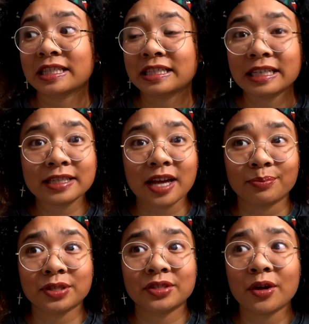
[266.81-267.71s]
6
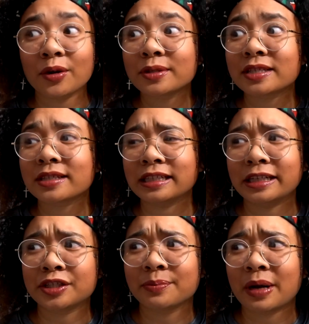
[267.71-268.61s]
episodes,
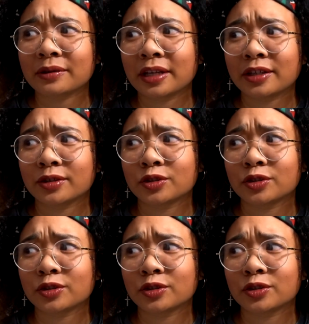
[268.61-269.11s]
each about like